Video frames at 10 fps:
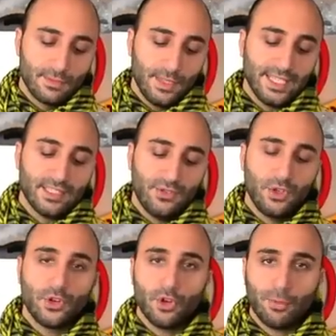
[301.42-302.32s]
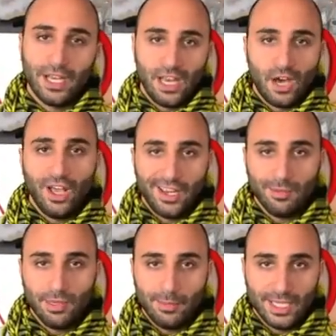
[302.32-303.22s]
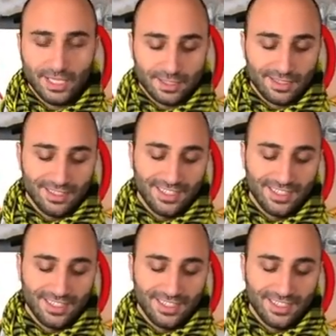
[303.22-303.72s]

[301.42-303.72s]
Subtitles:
Yes, if you don't know by now, I am Lebanese.